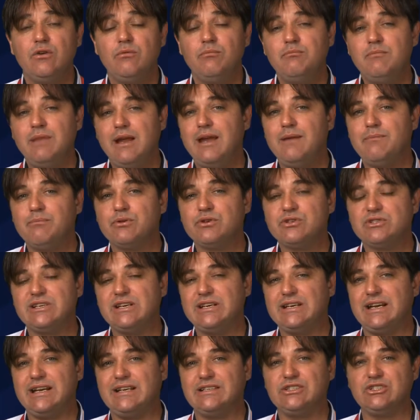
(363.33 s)
may
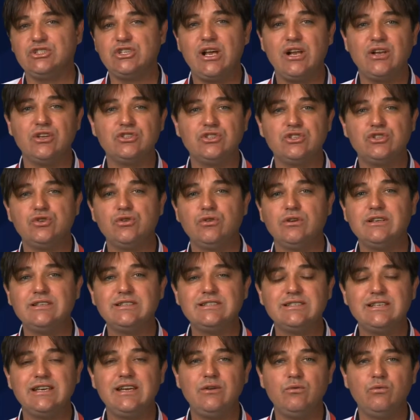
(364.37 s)
present as a challenge that you can
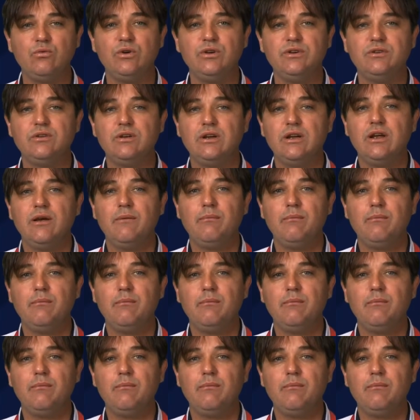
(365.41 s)
see would